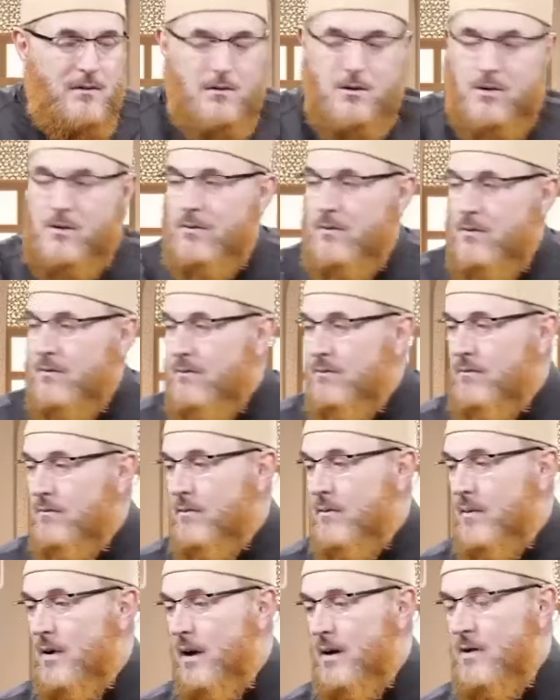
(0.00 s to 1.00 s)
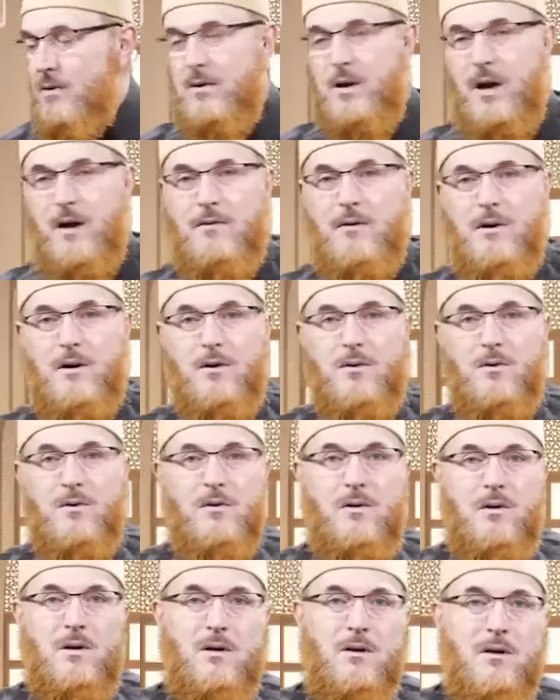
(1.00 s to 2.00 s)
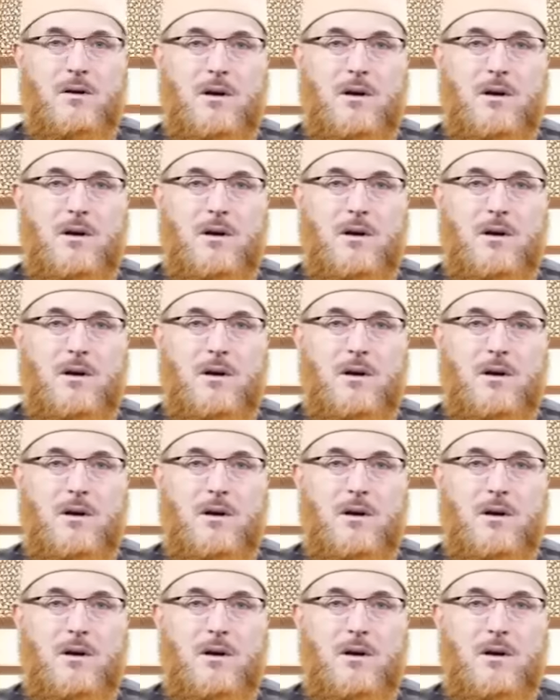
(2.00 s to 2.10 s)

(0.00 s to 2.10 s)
No, I don't have any good deed.